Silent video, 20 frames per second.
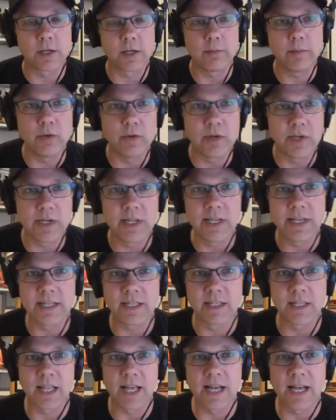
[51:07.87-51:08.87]
community
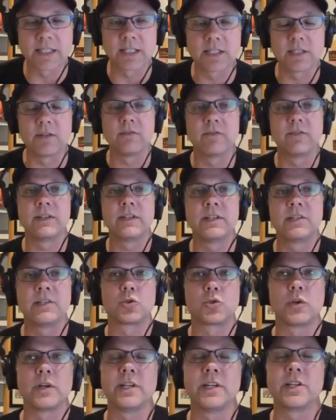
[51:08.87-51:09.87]
and lots of
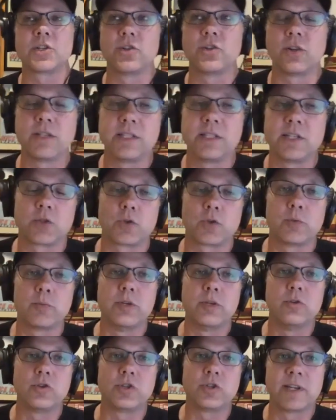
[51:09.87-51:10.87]
traditional
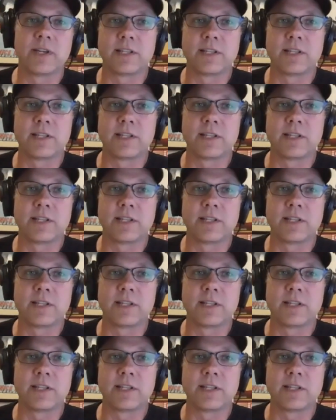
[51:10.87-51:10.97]
distribution.